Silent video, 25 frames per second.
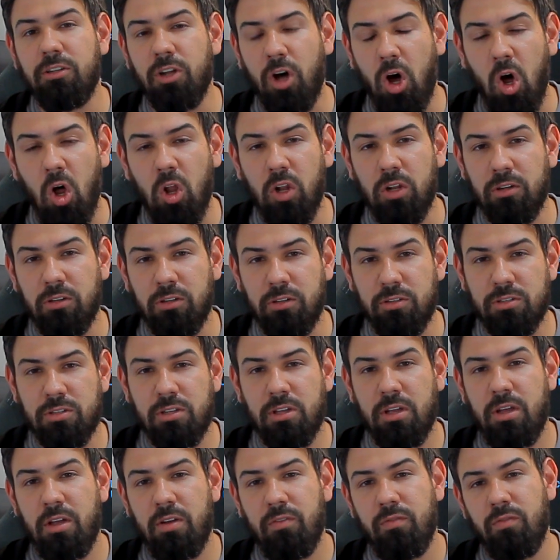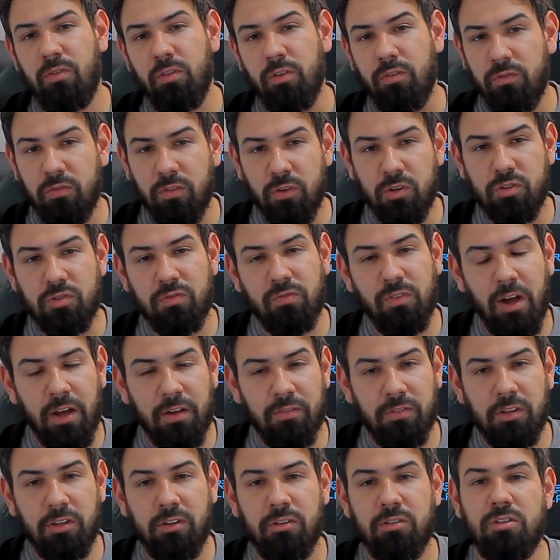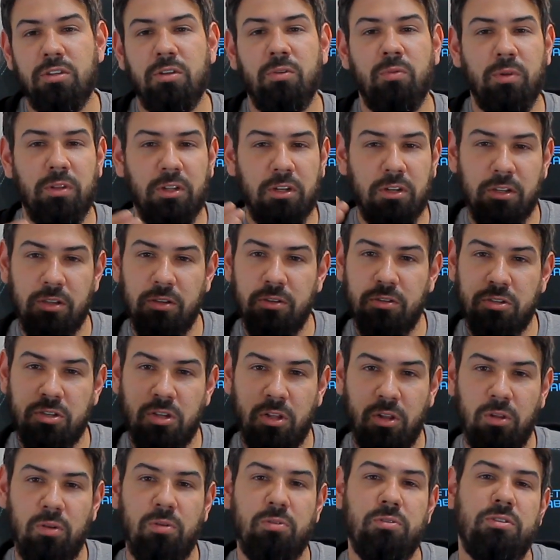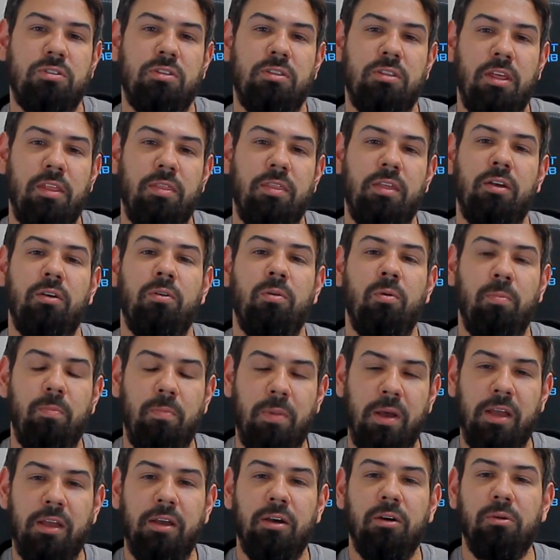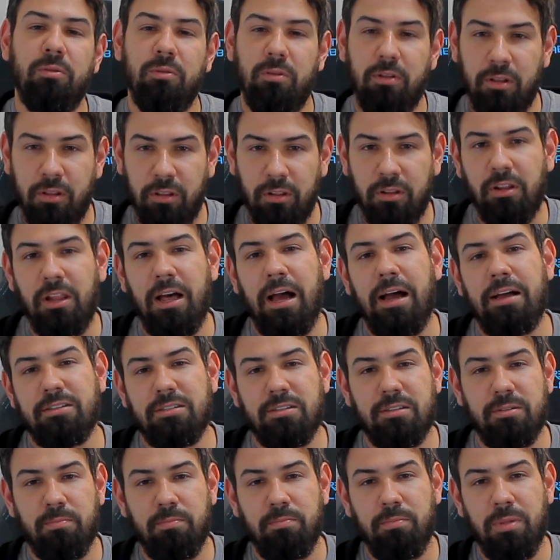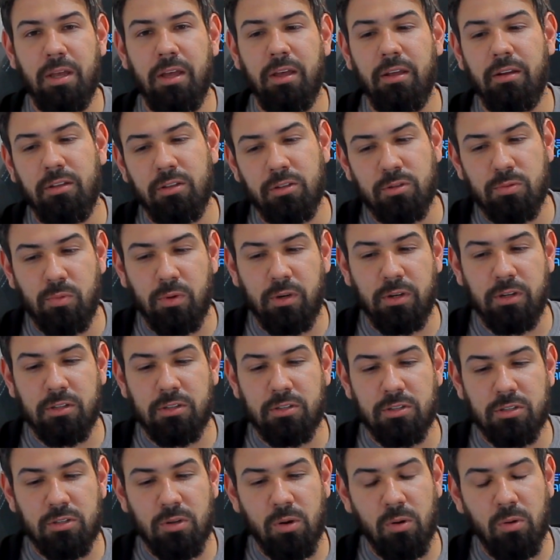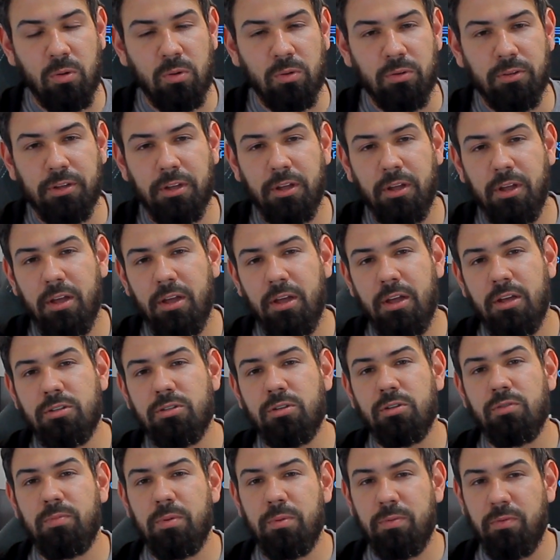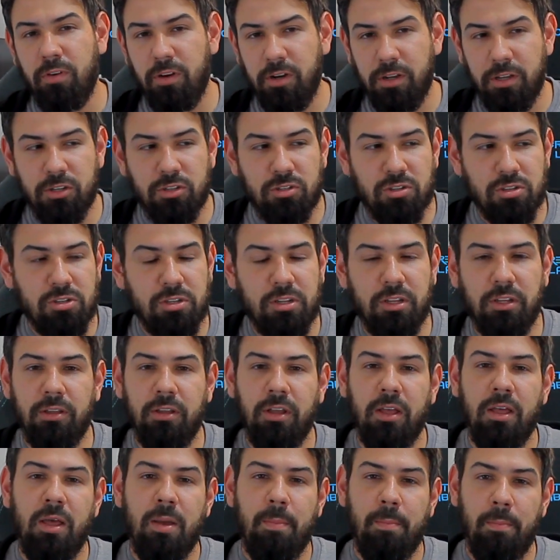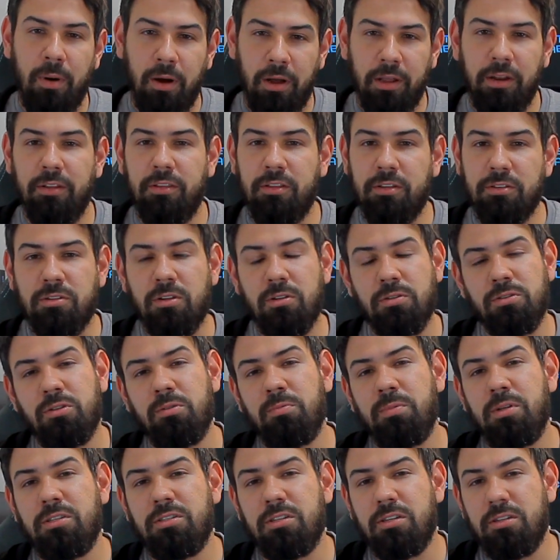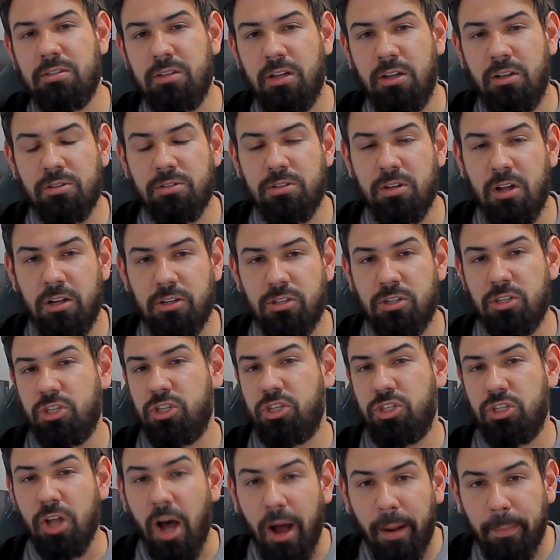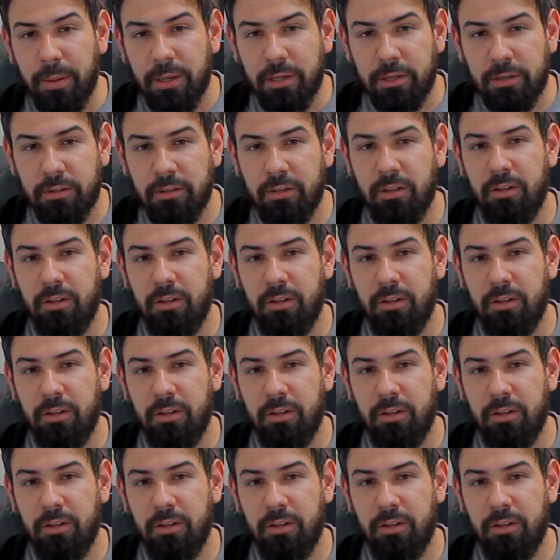for the first 5 years. And when the deal is closed, then they'll pay out the last bit, is what is told. So it'll be very interesting. But this also means Intel is not just stopping